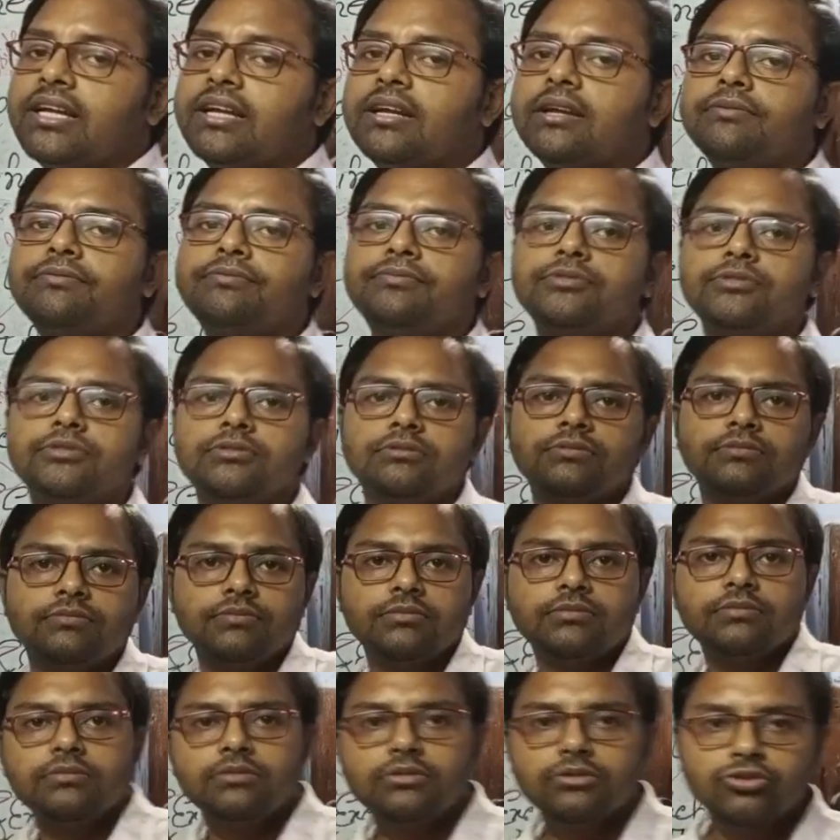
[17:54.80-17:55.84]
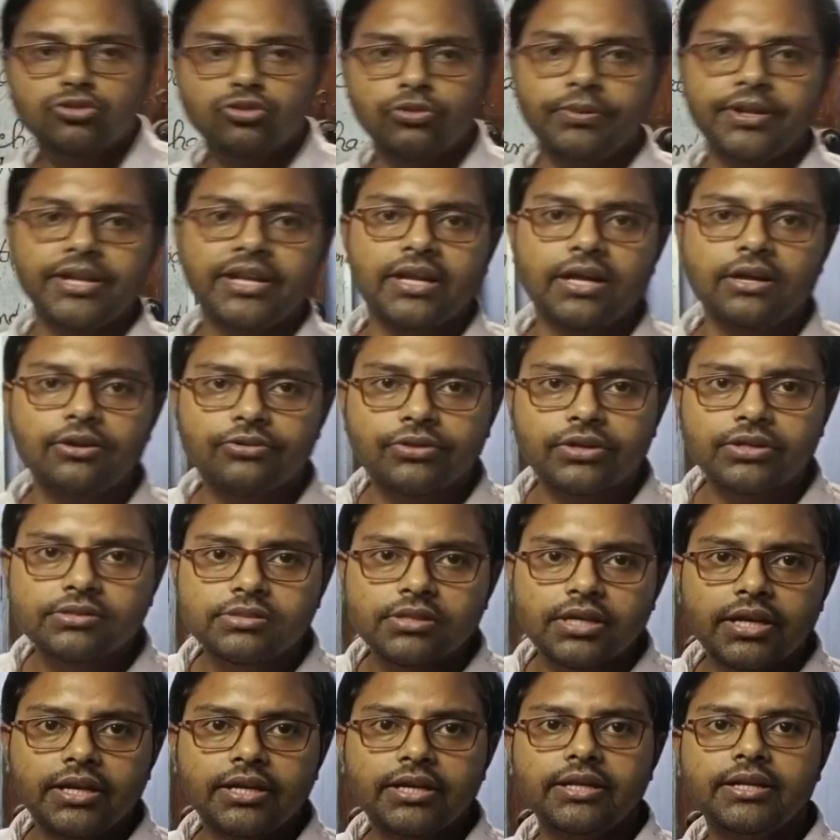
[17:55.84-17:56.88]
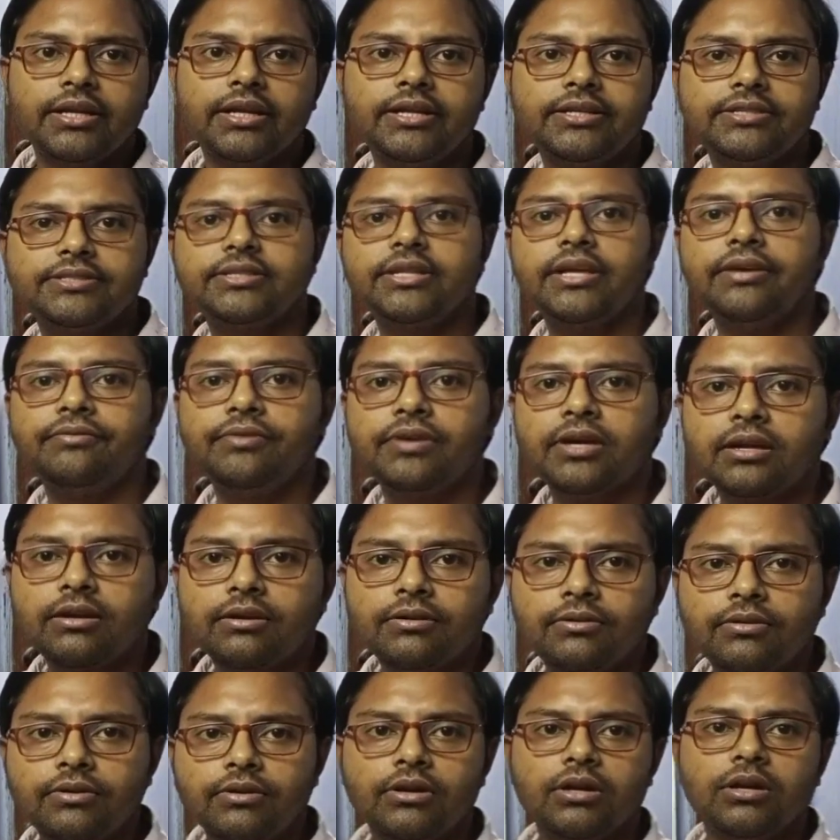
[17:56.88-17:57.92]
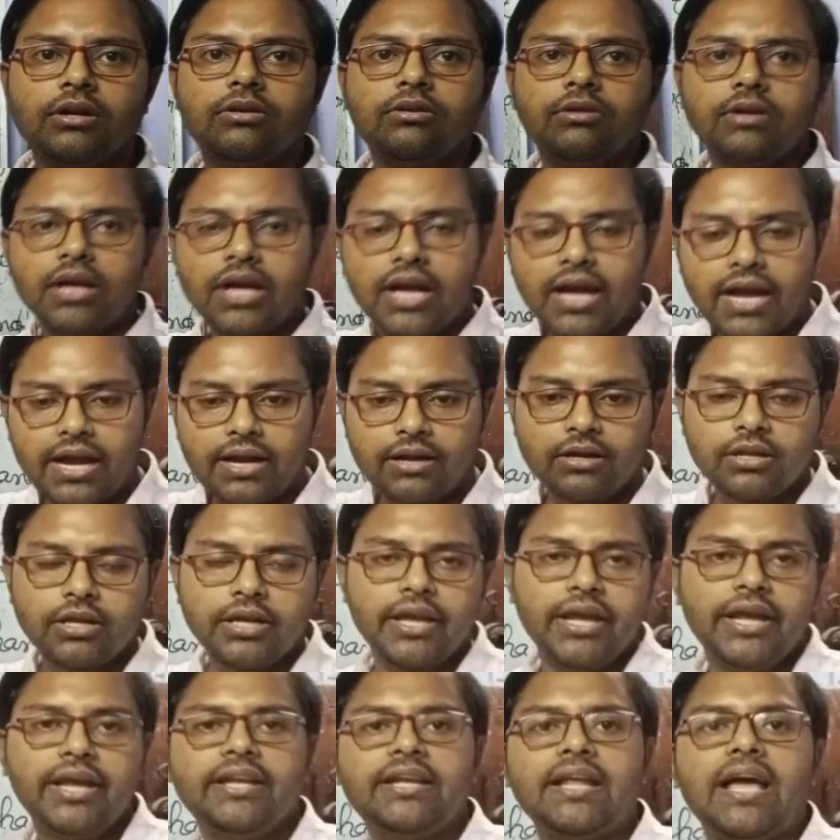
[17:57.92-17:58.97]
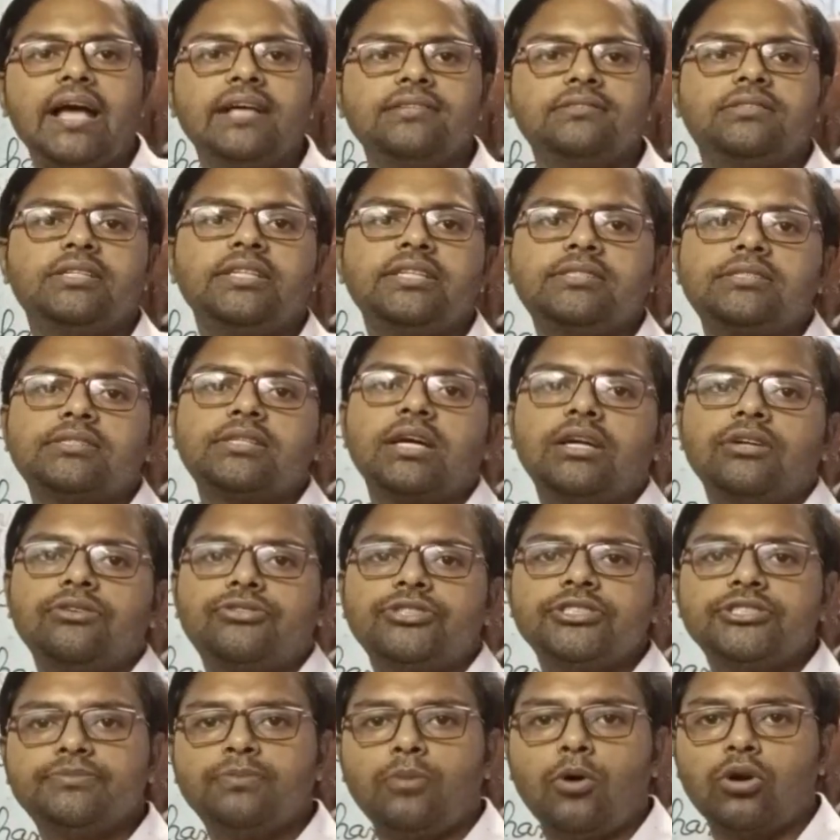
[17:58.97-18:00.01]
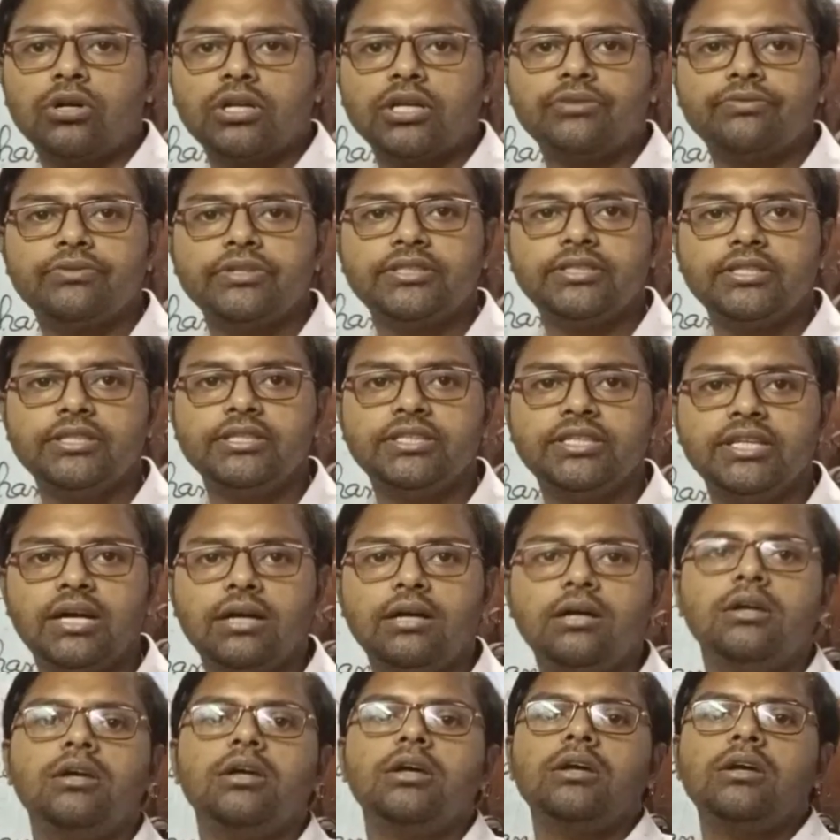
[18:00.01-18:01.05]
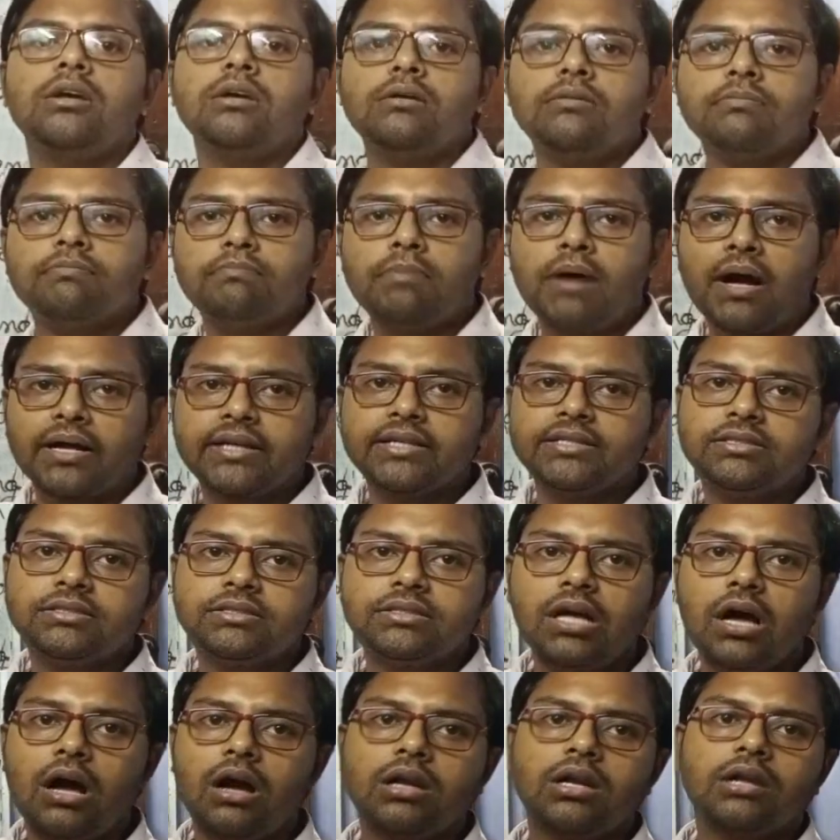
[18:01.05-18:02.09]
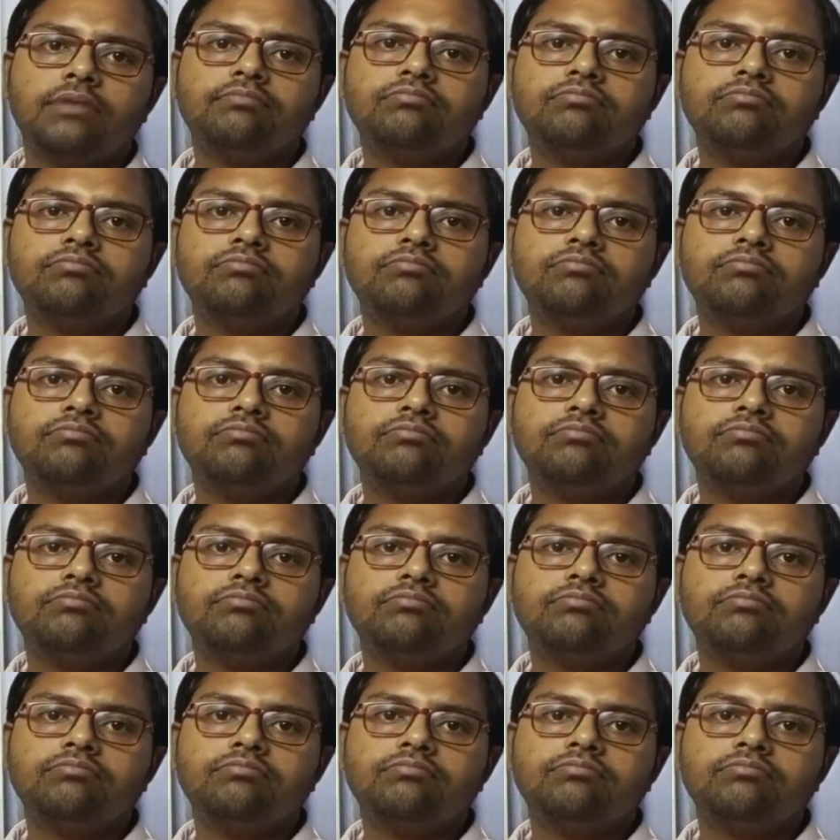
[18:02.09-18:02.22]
There are so many countries in its neighbor, and it has 6 countries border with India: Pakistan,